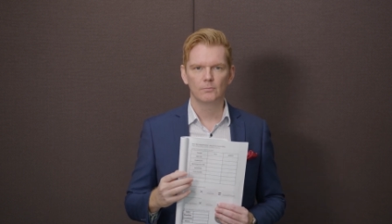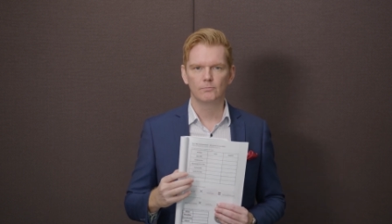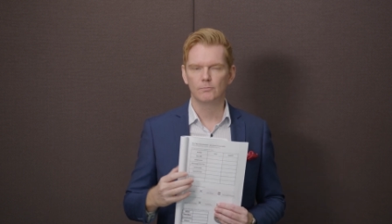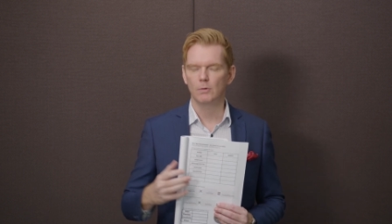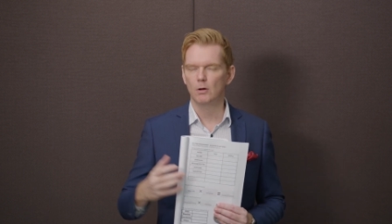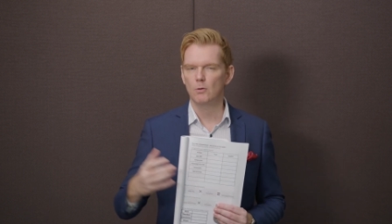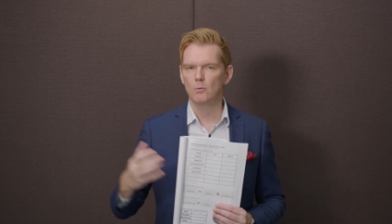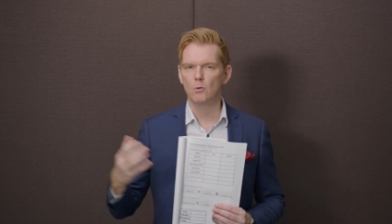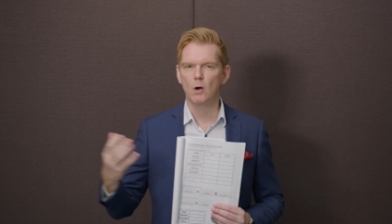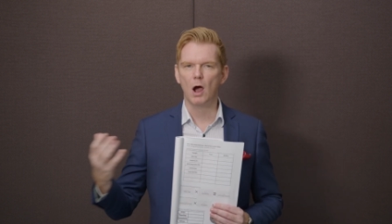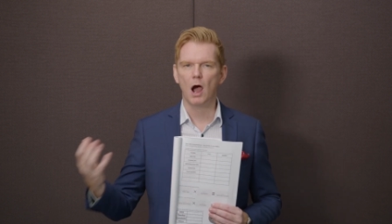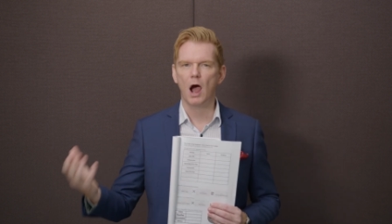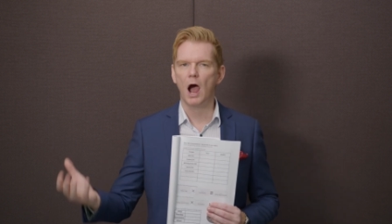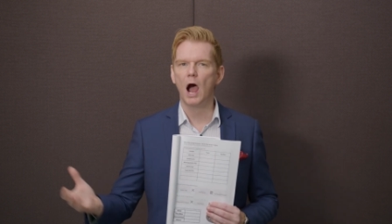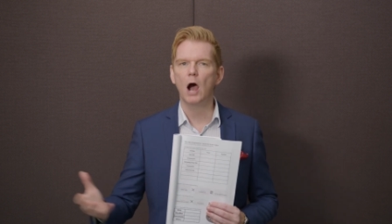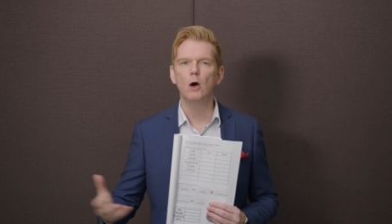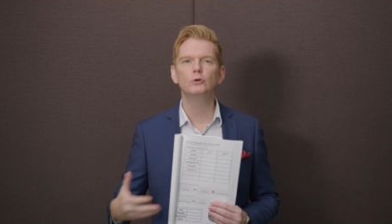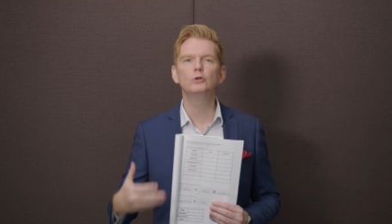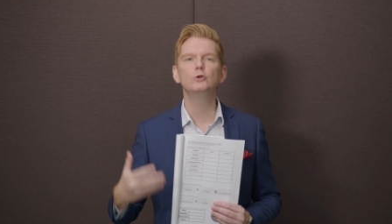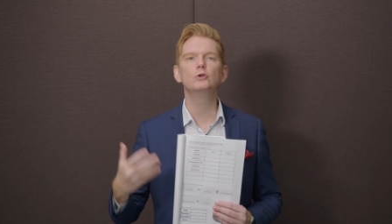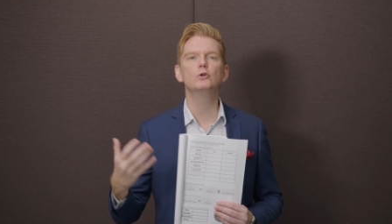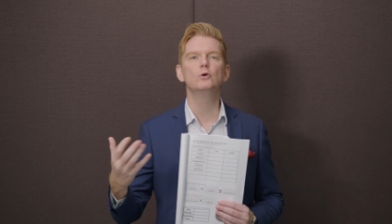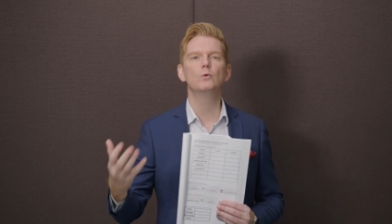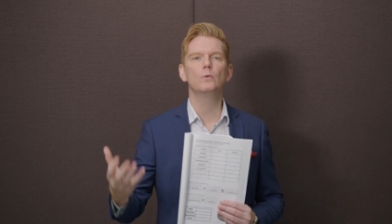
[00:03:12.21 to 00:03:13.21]
but how
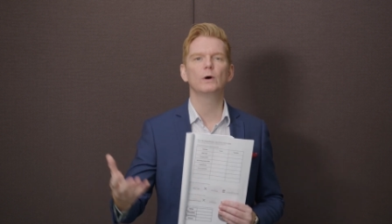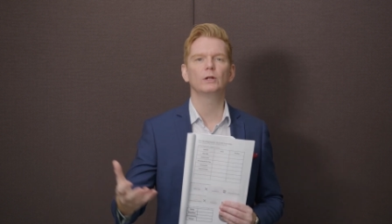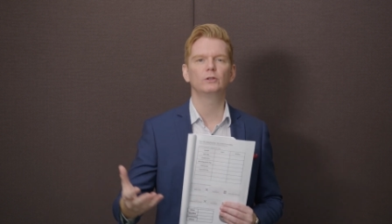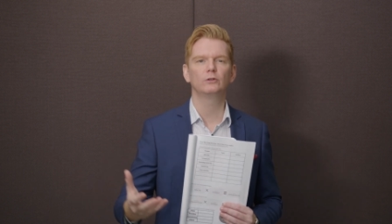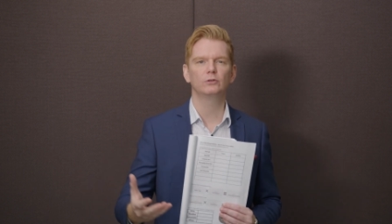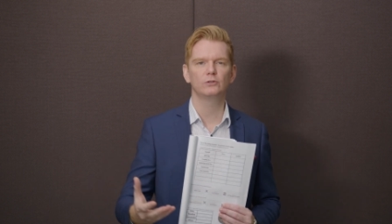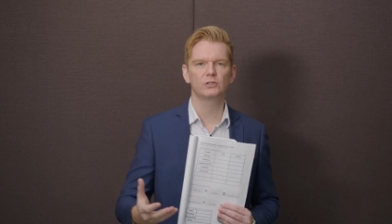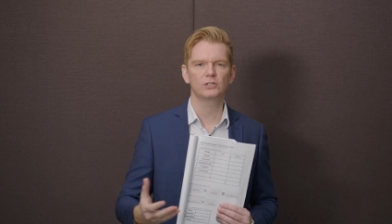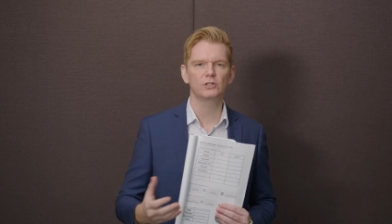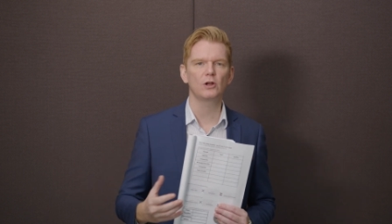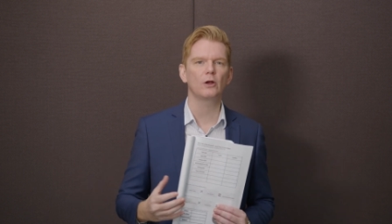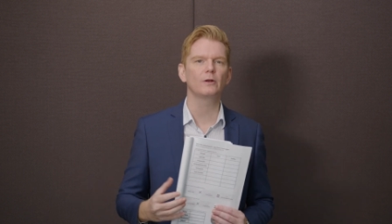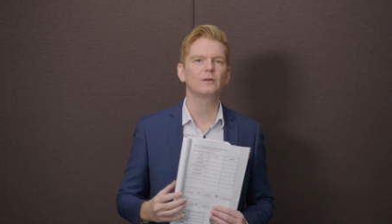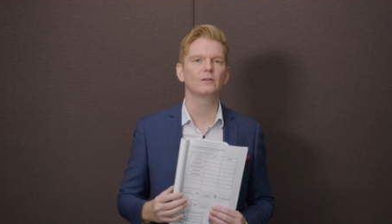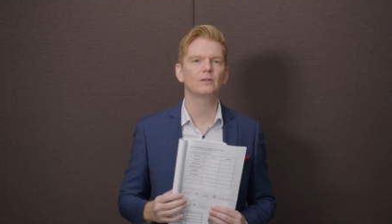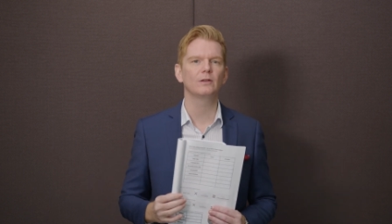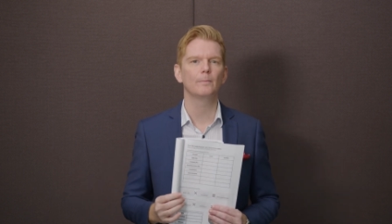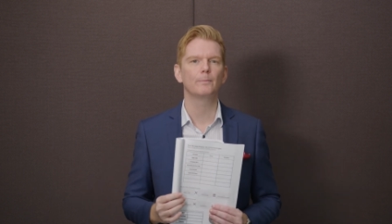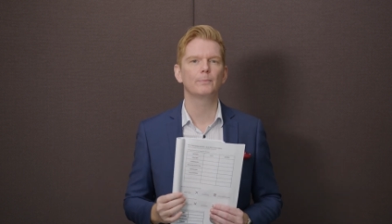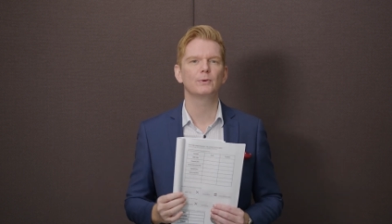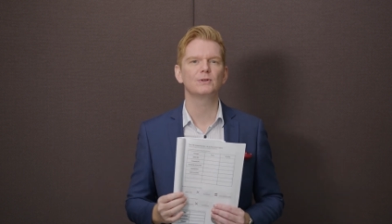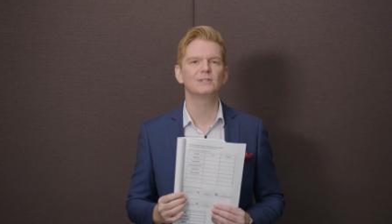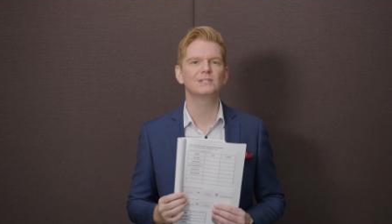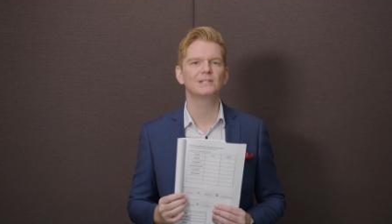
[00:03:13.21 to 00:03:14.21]
do you want to start
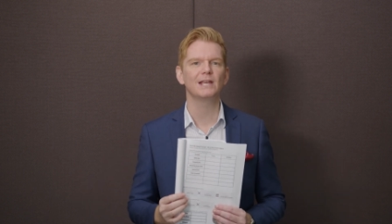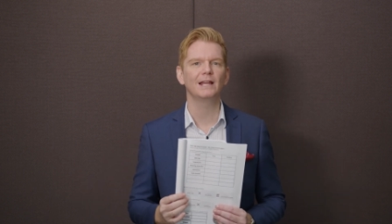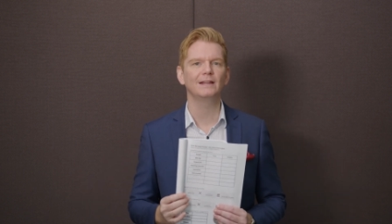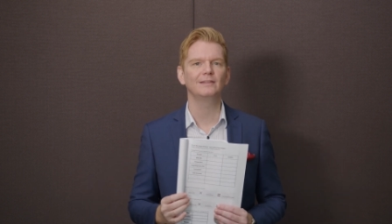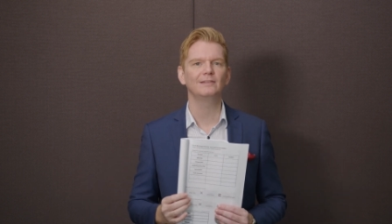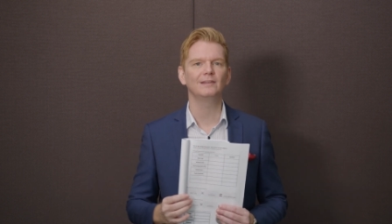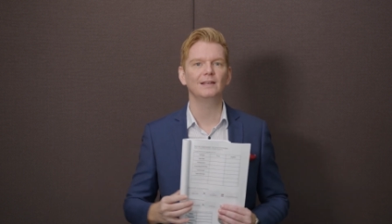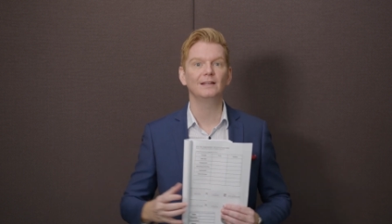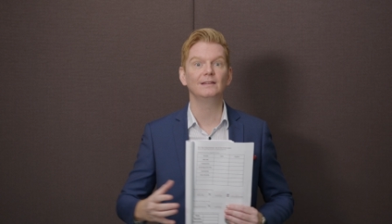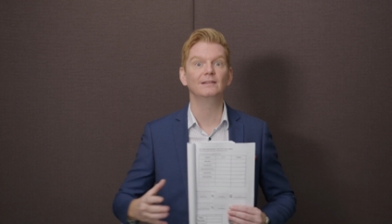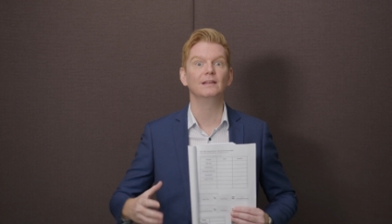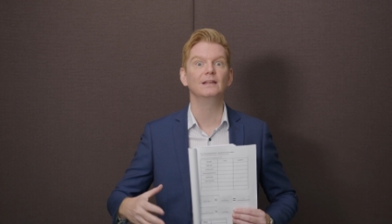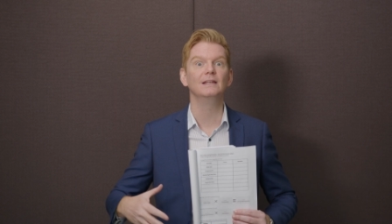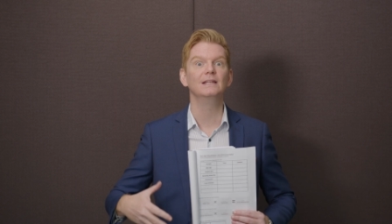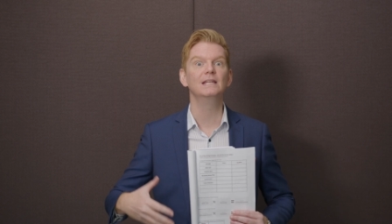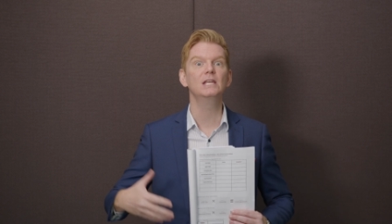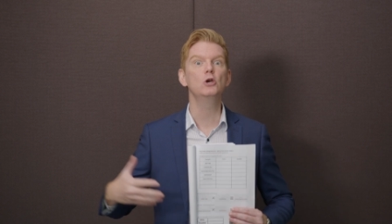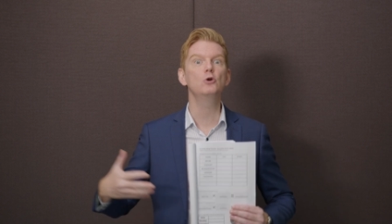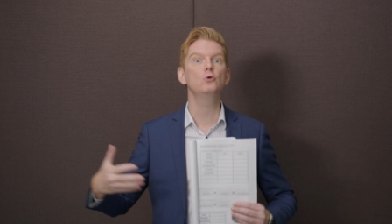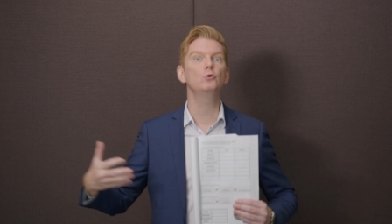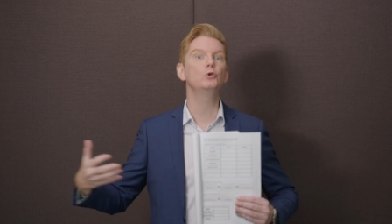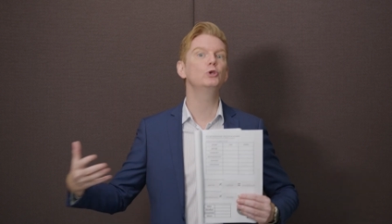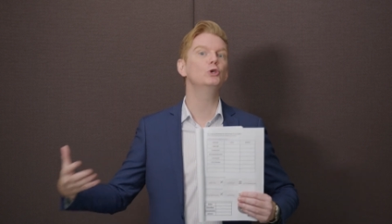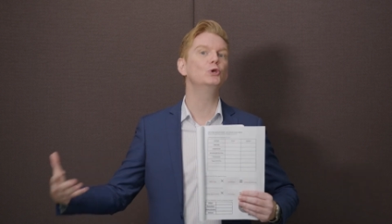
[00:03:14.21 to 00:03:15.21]
presenting the
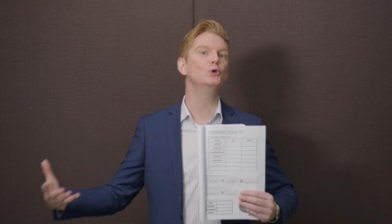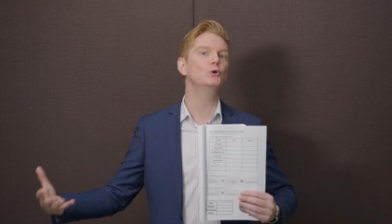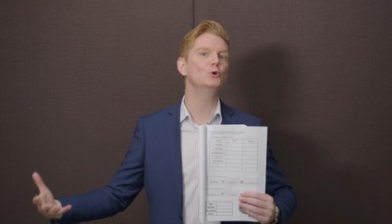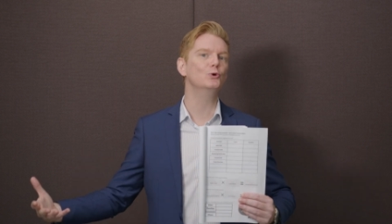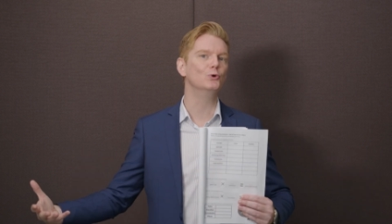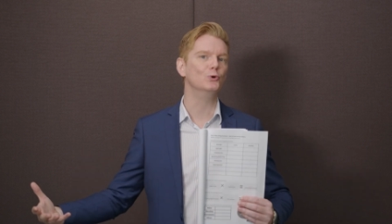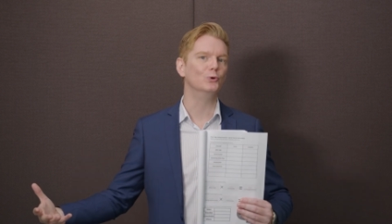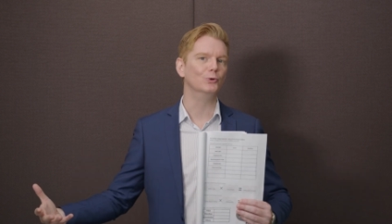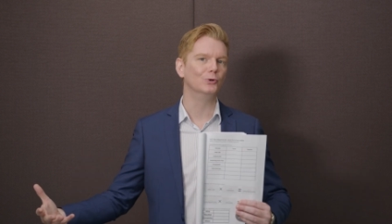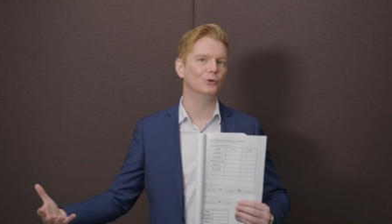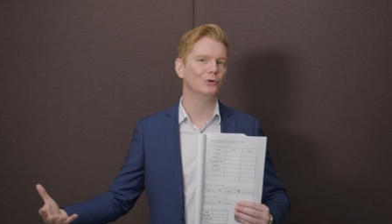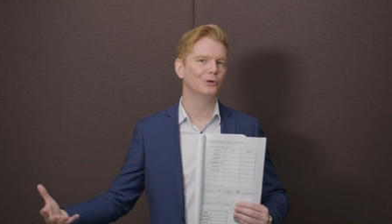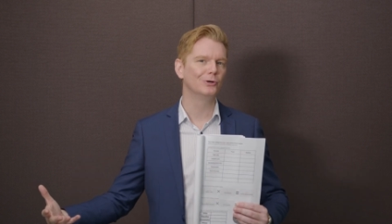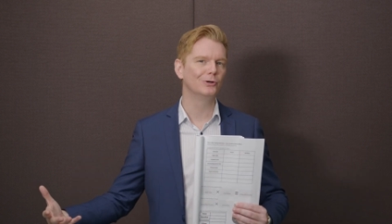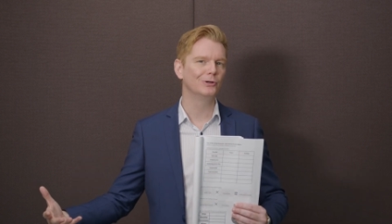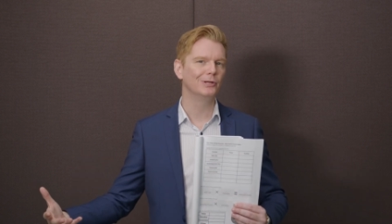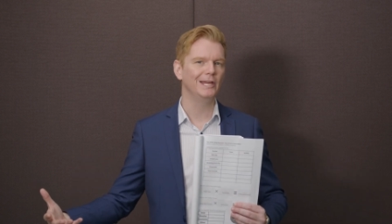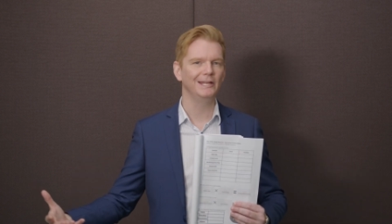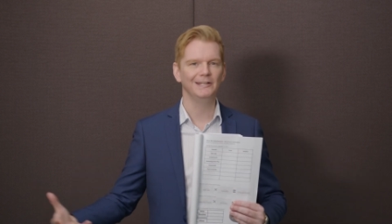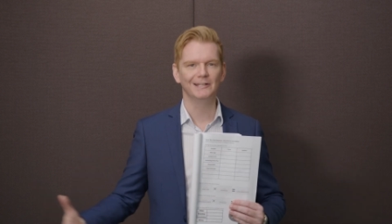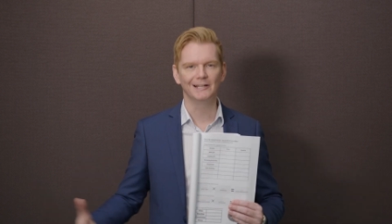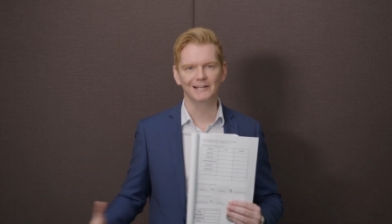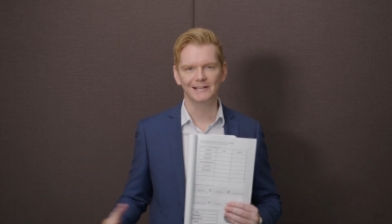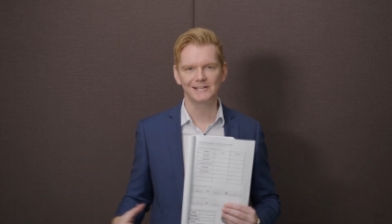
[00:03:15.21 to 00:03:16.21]
new you
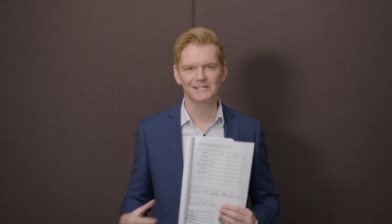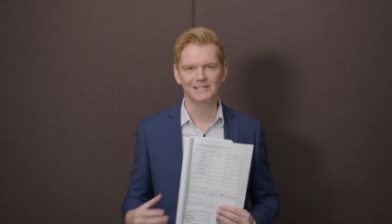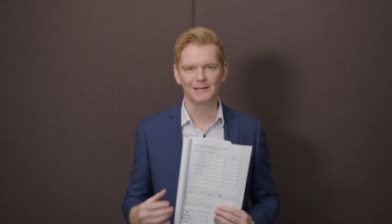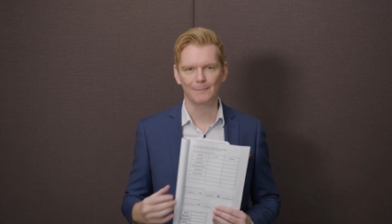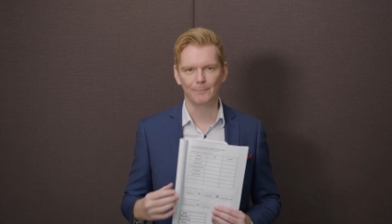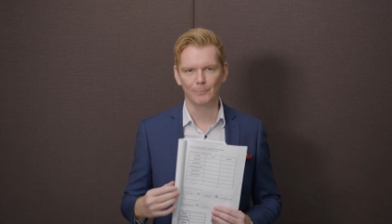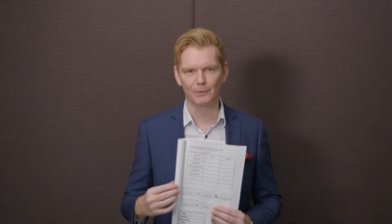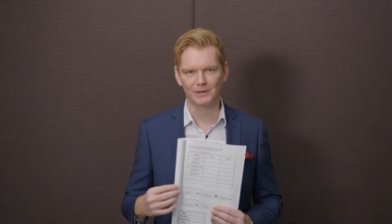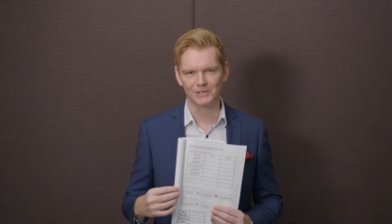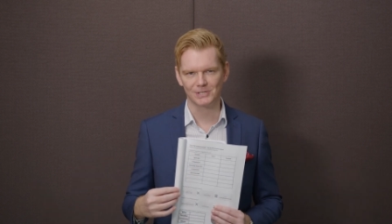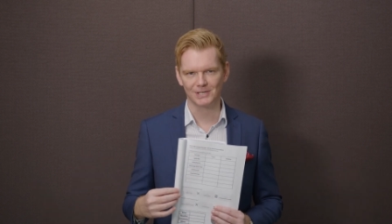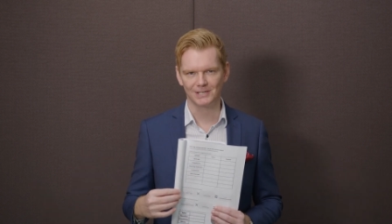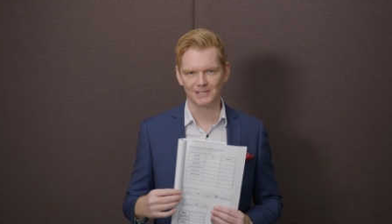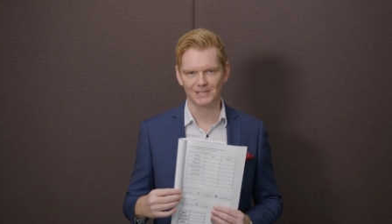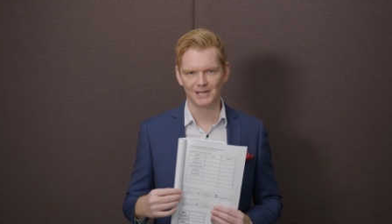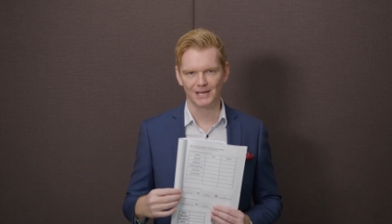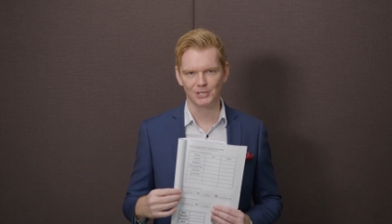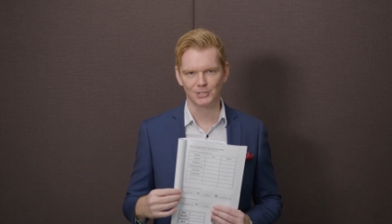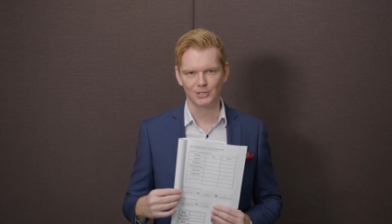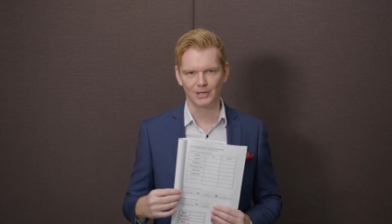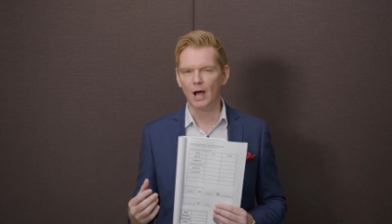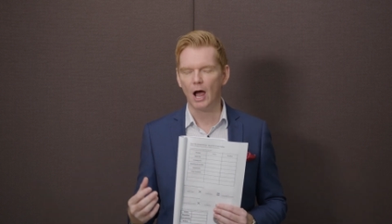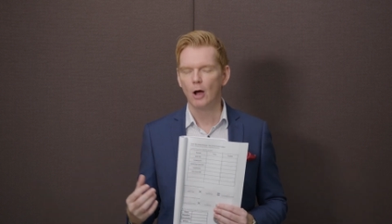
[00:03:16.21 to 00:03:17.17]
in the listing presentation?